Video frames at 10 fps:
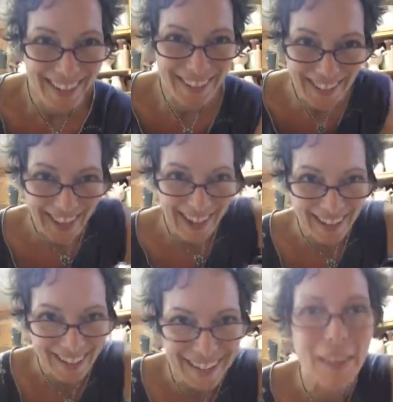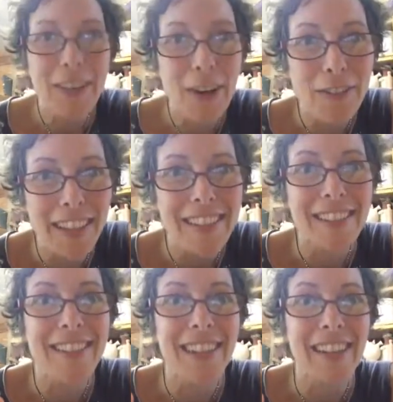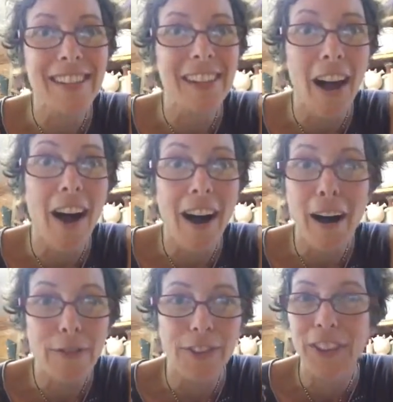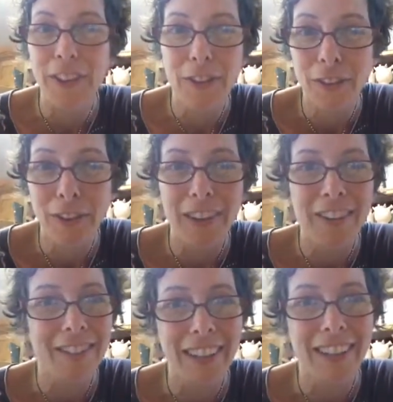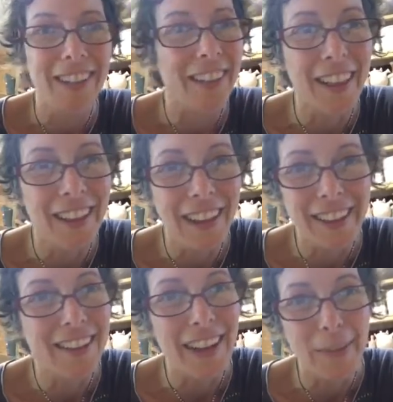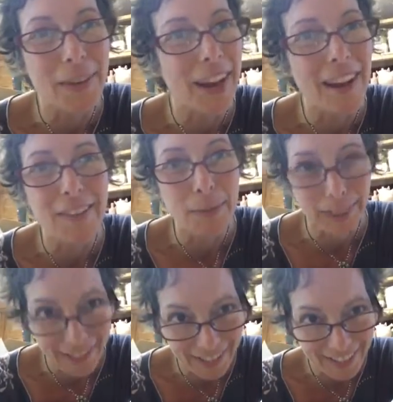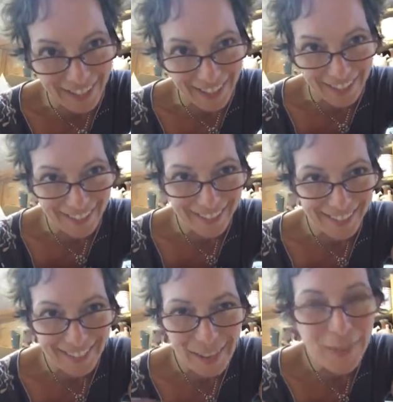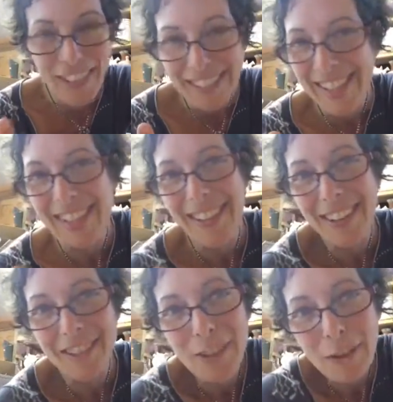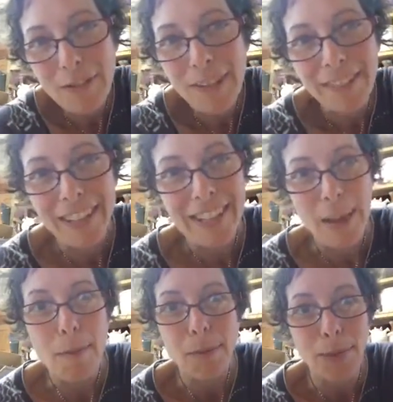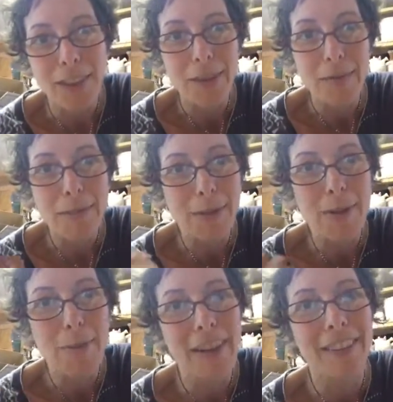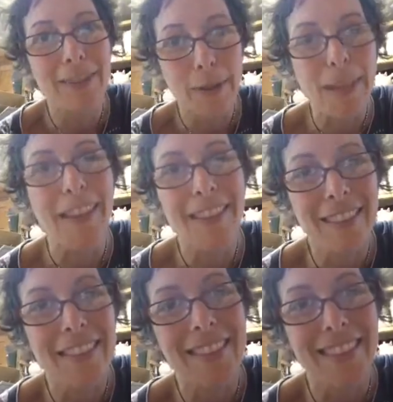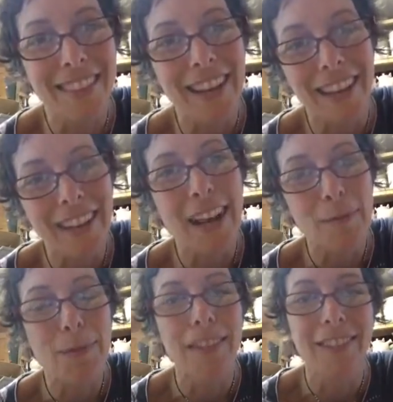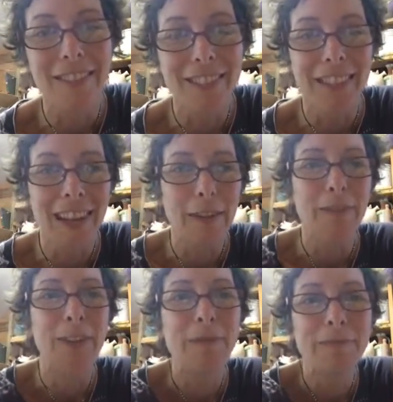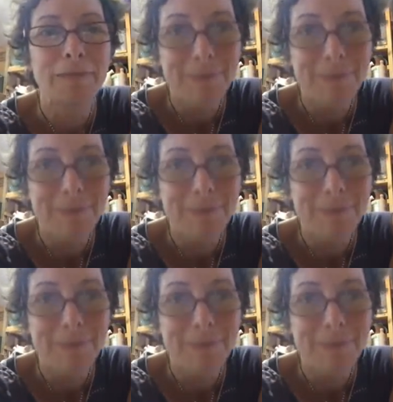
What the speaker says: Okay, let me know if that's a aha for you, or if like you're like, Amy, everybody does that. Some of these things, I don't know if they're really tips for other people, but for me, they have been really helpful.